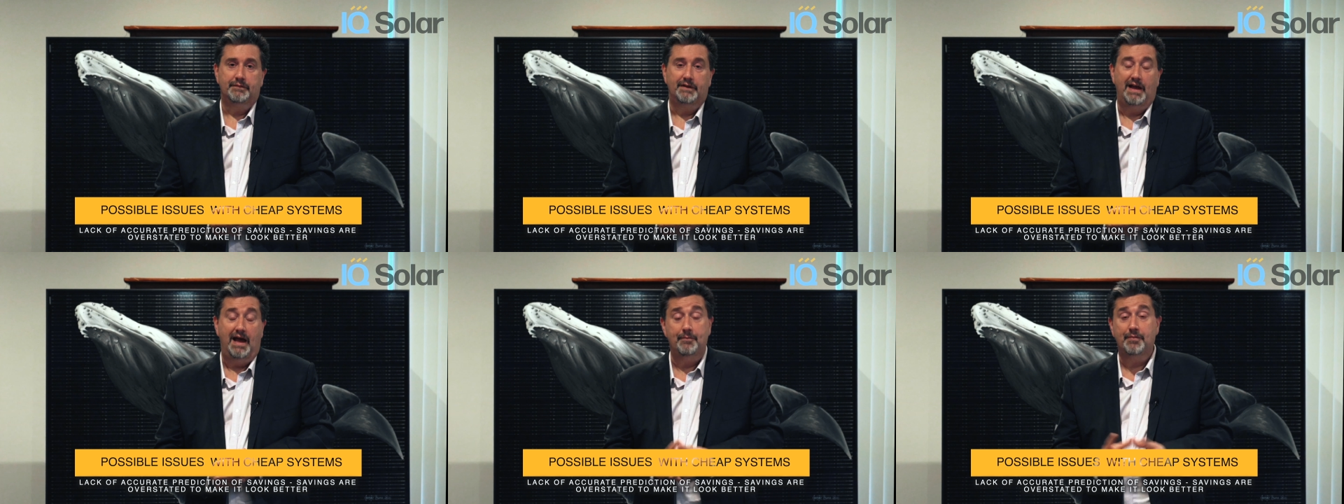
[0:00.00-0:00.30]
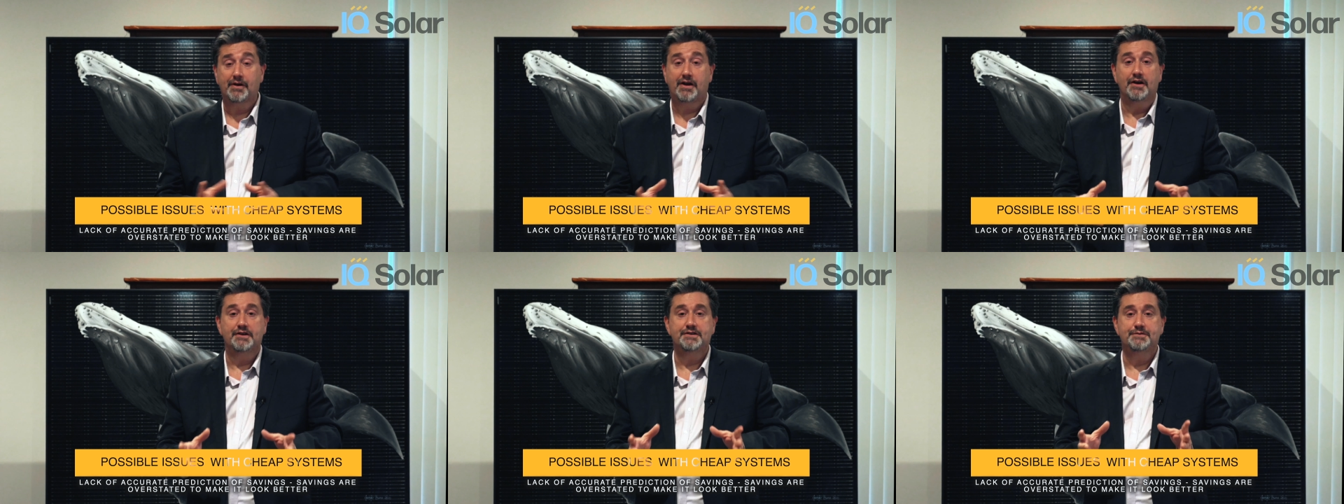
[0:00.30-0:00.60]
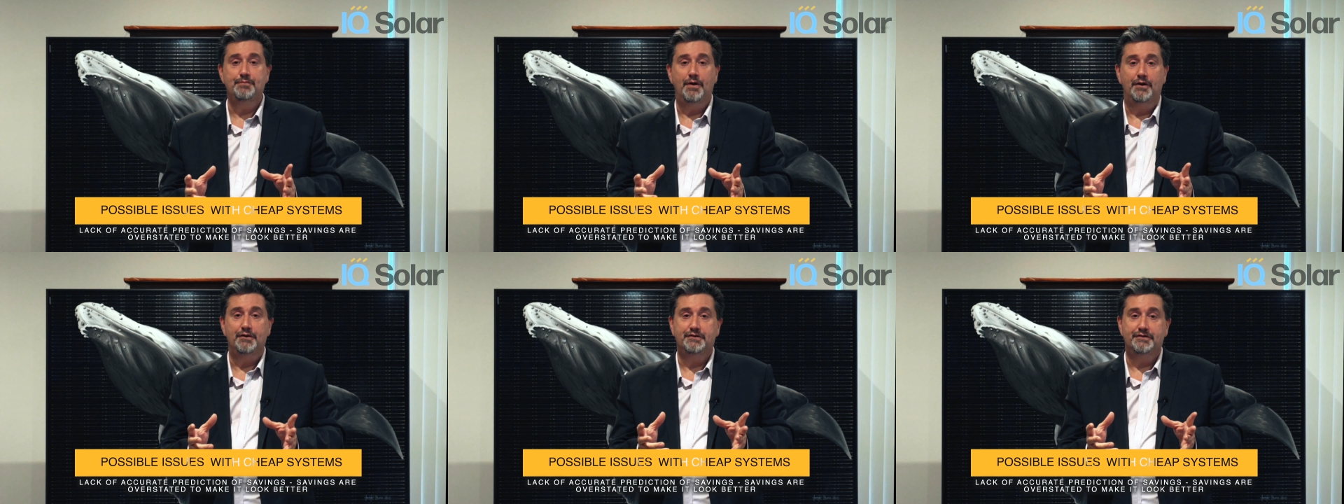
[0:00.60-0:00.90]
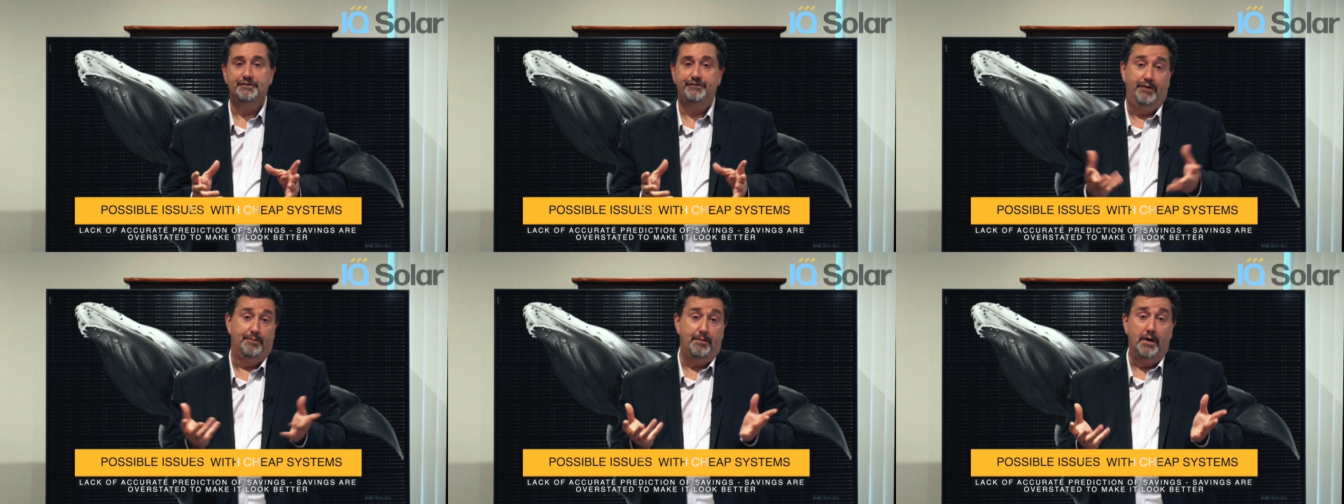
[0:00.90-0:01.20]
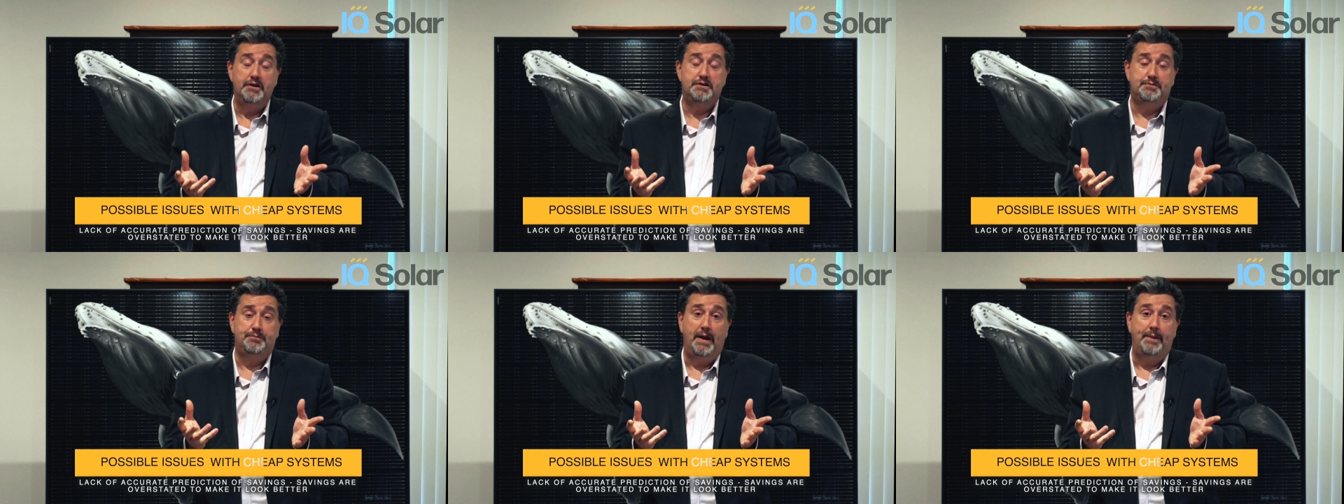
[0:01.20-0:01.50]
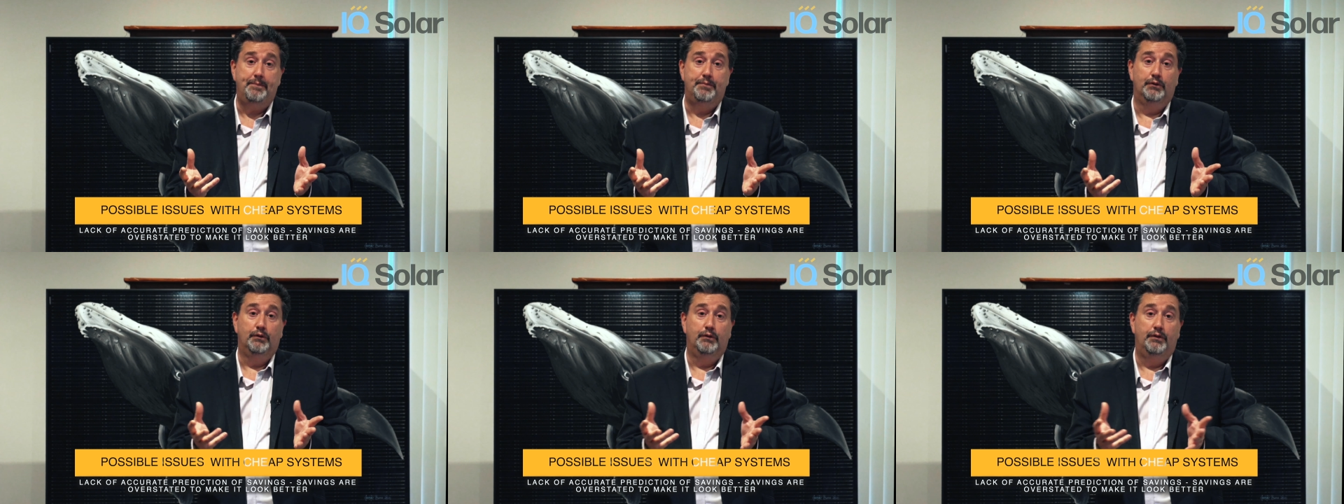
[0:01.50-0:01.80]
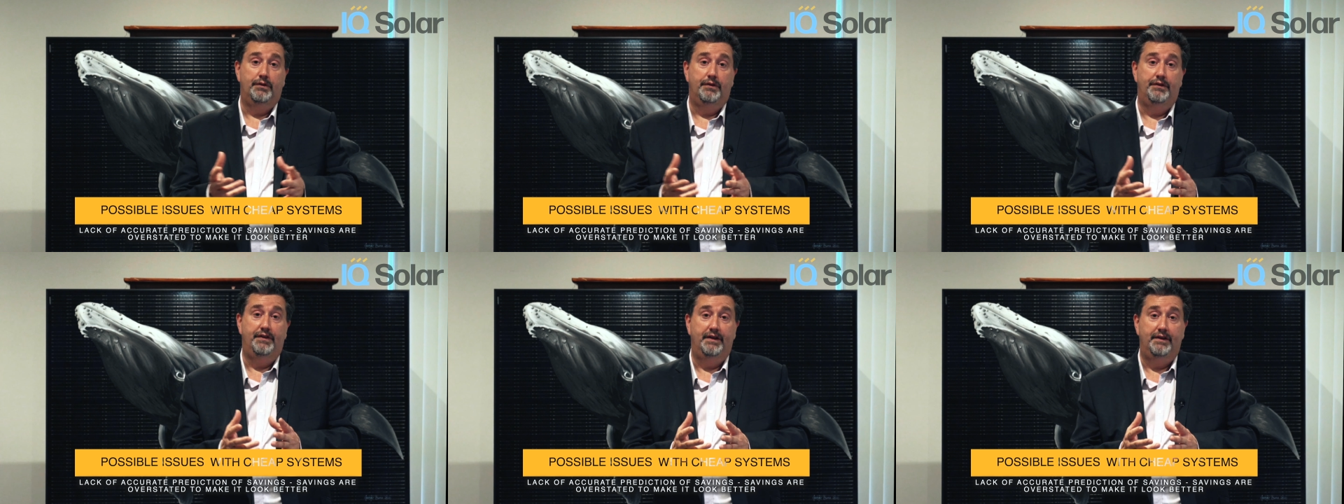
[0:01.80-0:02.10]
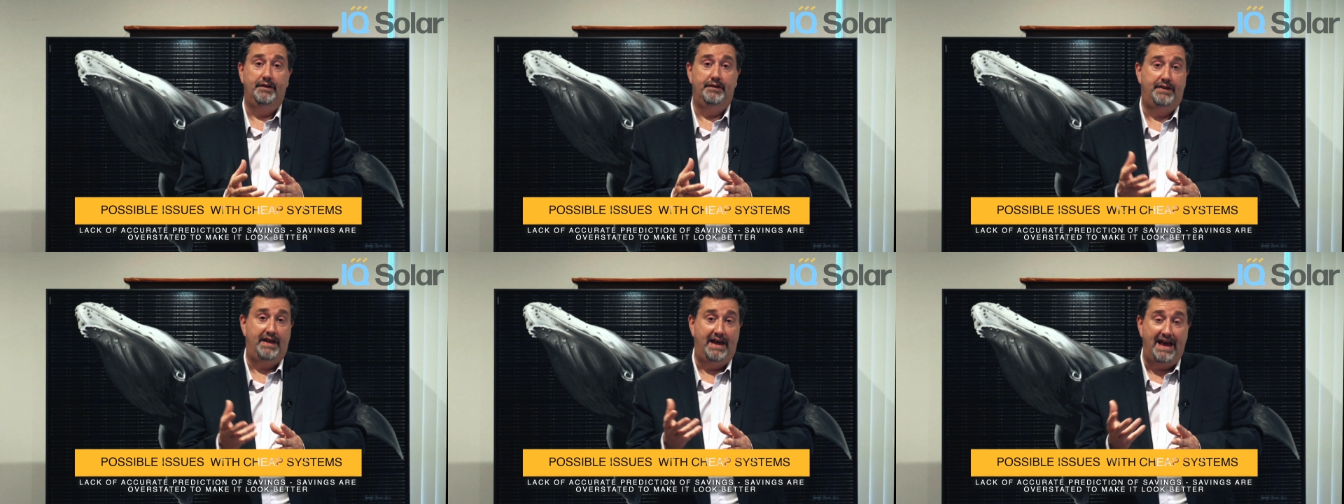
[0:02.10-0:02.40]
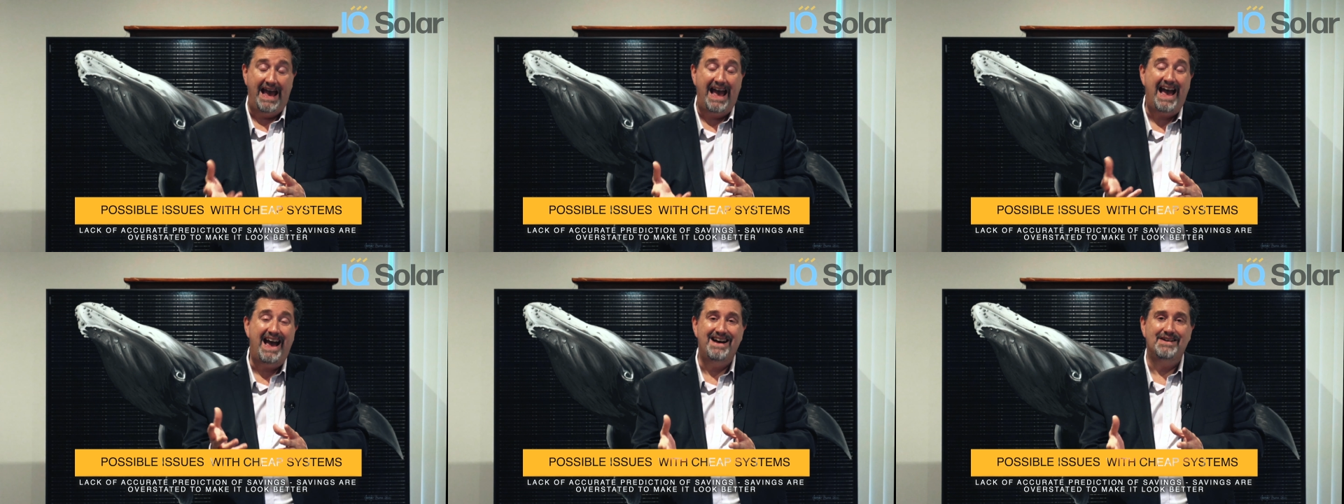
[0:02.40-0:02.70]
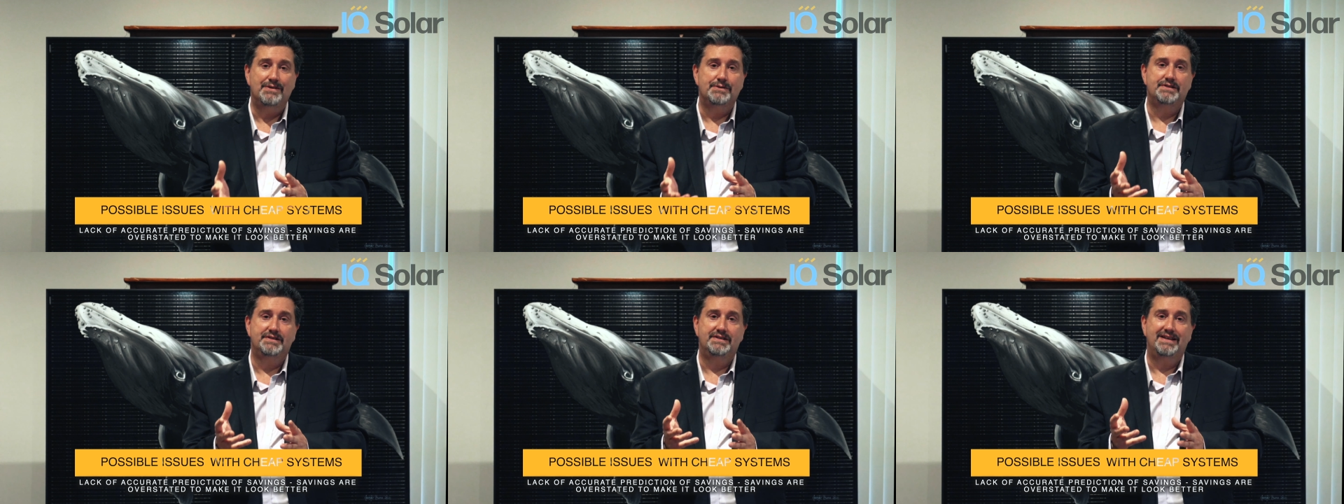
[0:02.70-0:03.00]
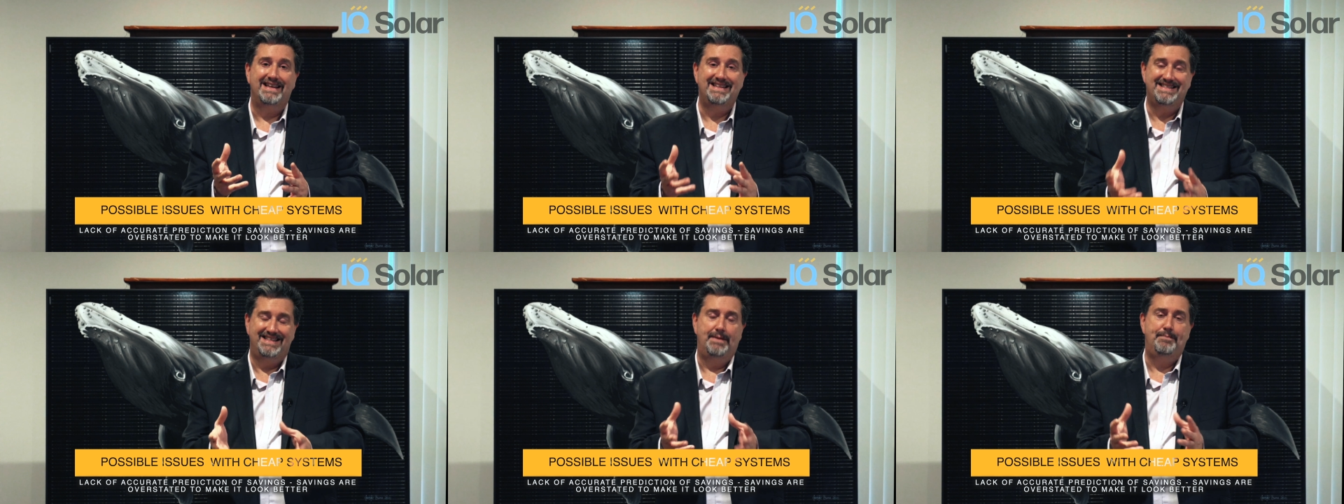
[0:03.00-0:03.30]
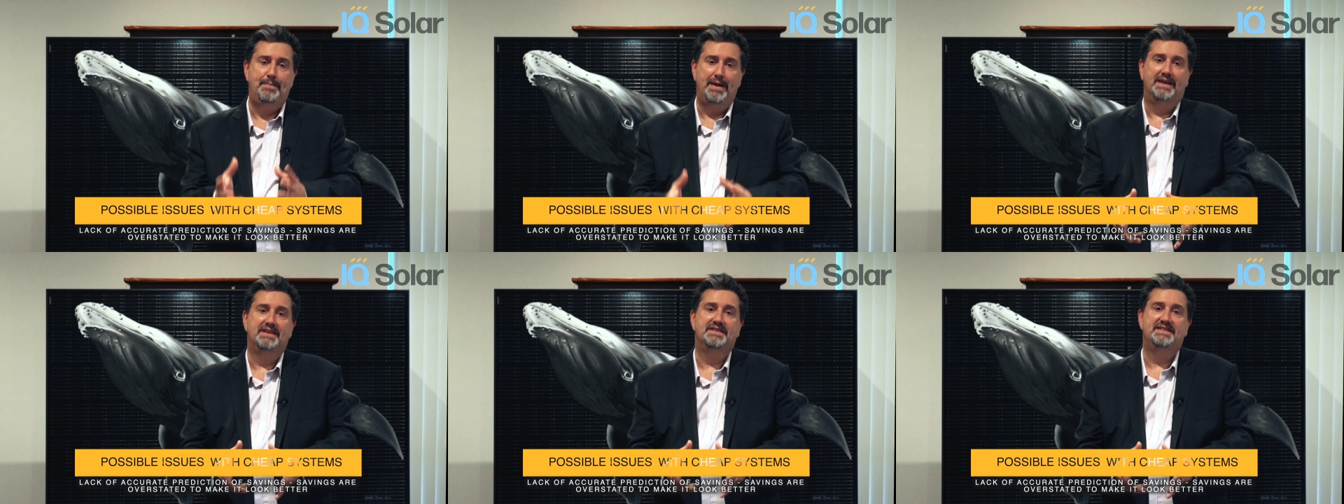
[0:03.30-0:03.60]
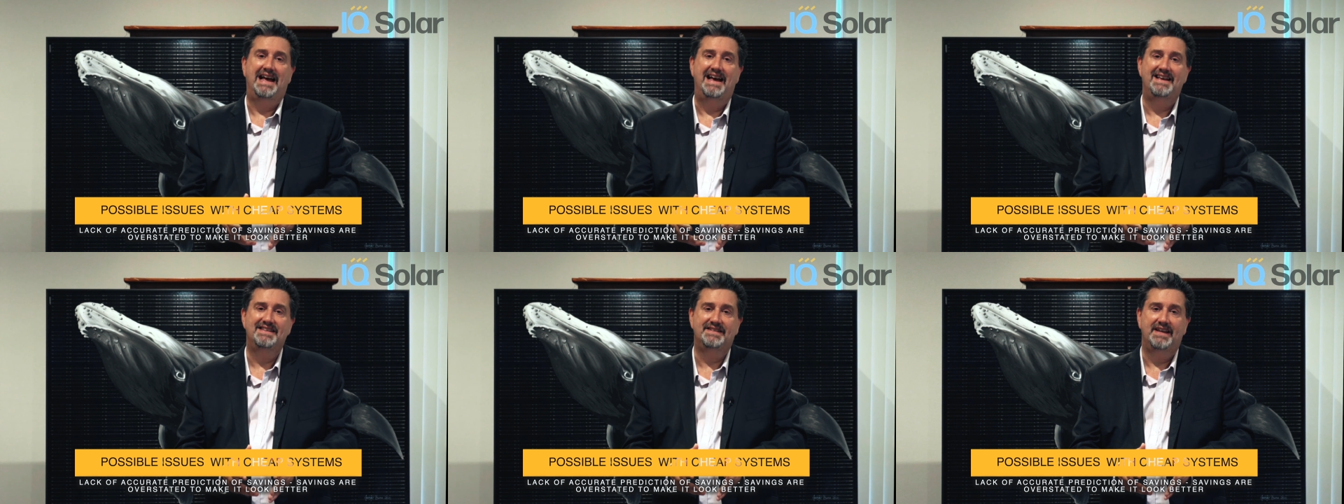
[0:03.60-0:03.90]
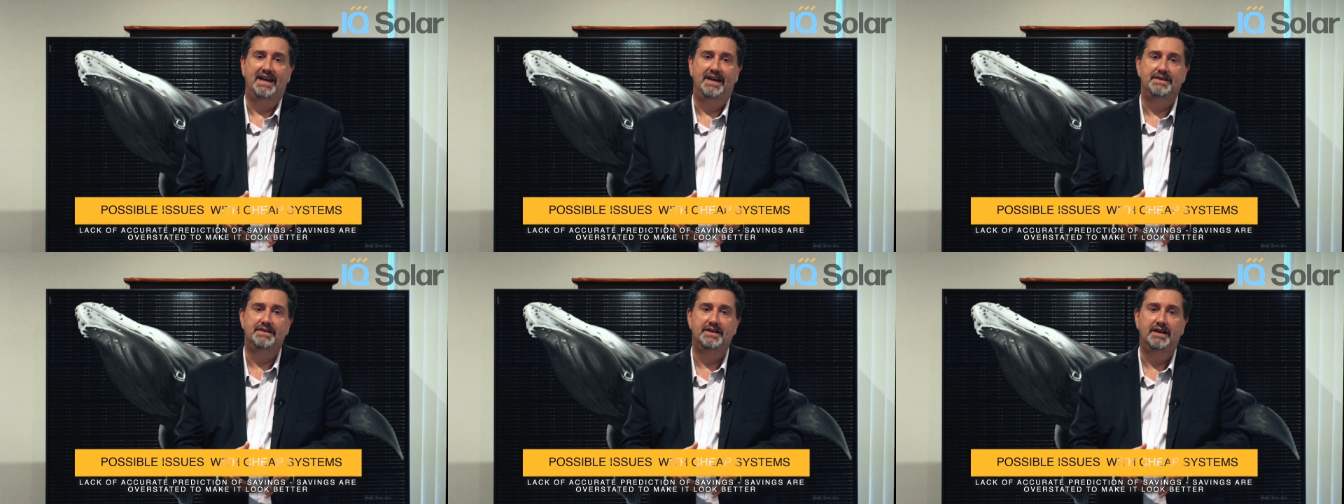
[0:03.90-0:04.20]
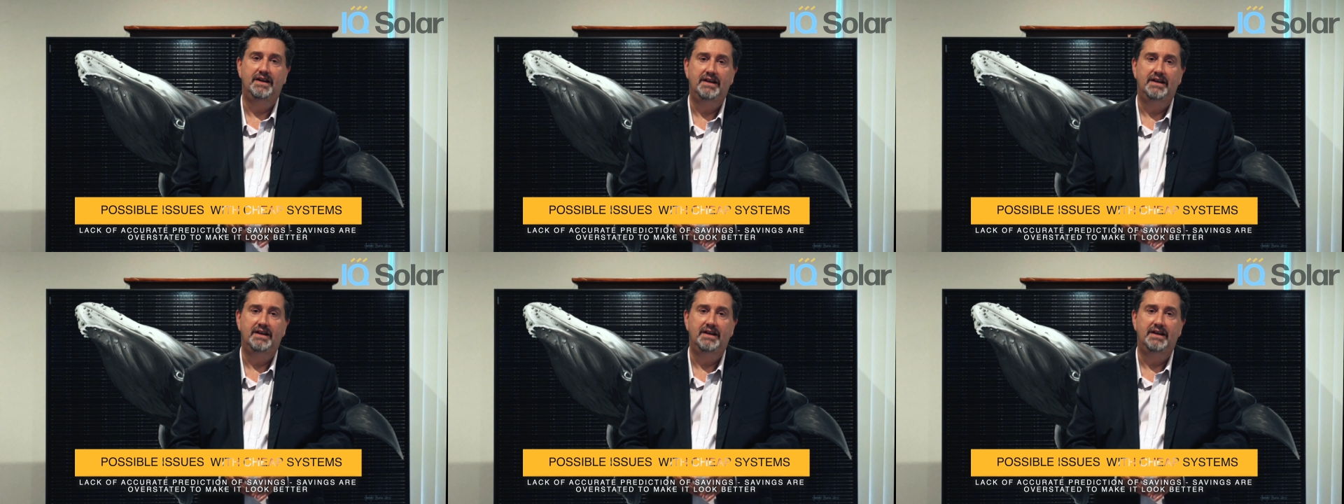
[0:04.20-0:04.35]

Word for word: And because most, for most people, the, their house is their biggest asset,